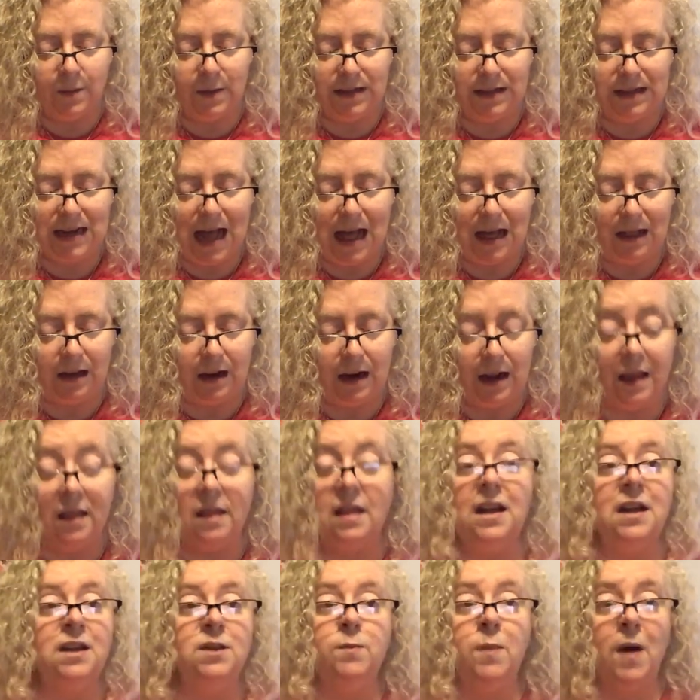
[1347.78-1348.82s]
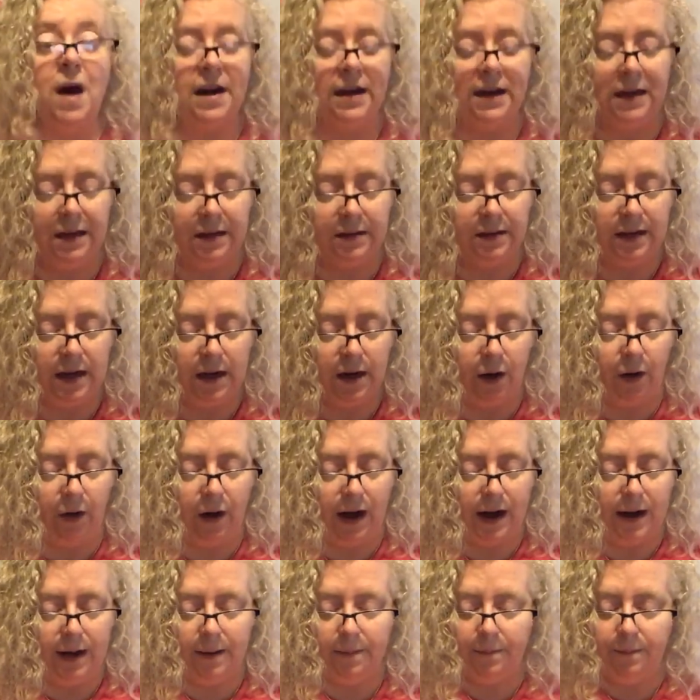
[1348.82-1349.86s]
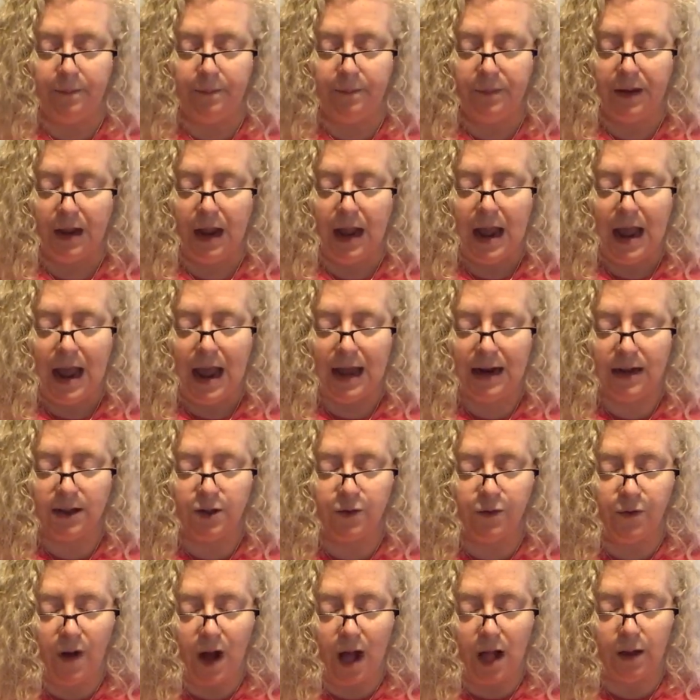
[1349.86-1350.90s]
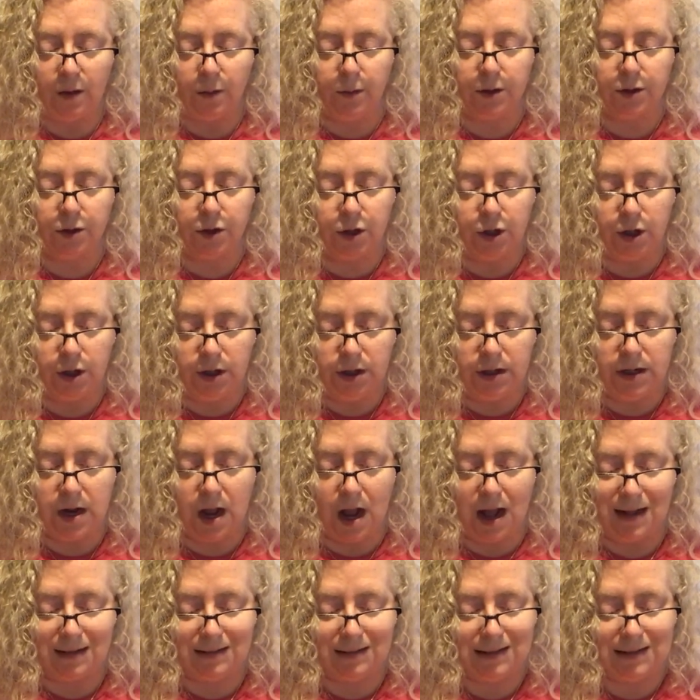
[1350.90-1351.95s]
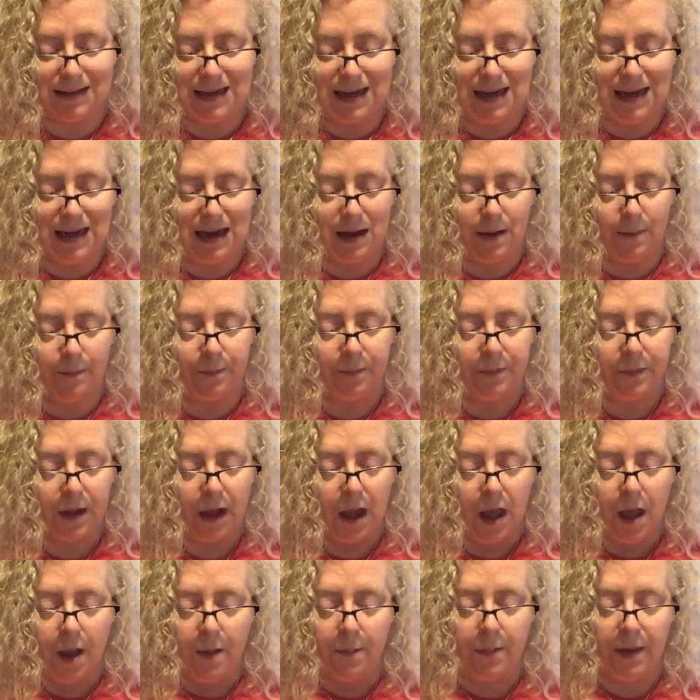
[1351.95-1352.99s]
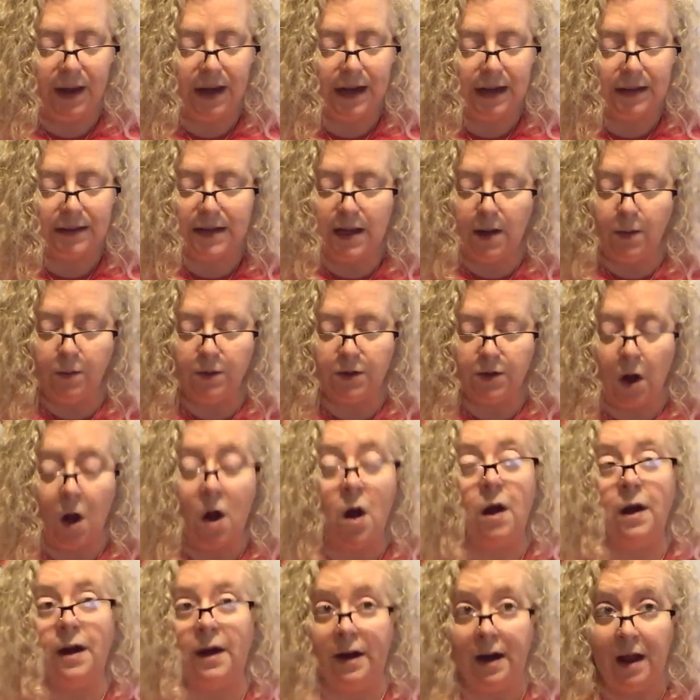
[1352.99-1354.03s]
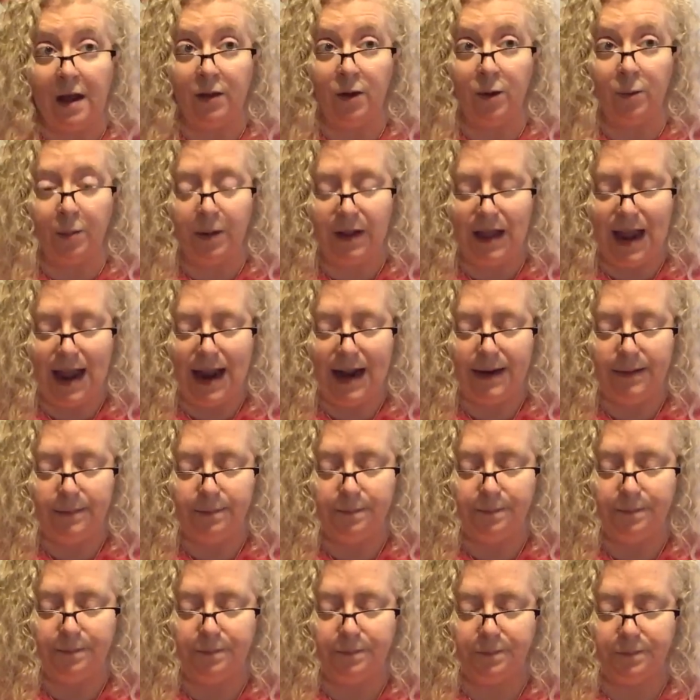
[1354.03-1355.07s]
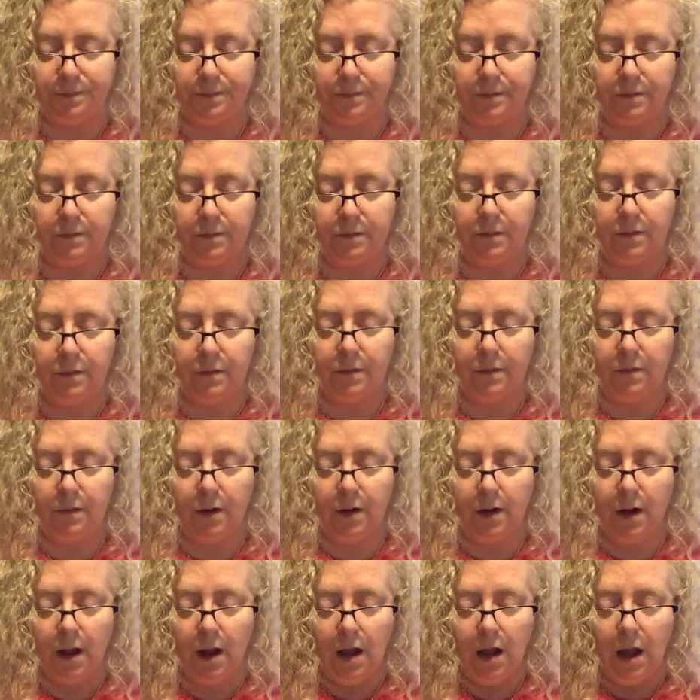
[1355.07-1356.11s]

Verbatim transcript: This so quickened his mentality that his body disintegrated, and his followers could not see him because he was on another plane.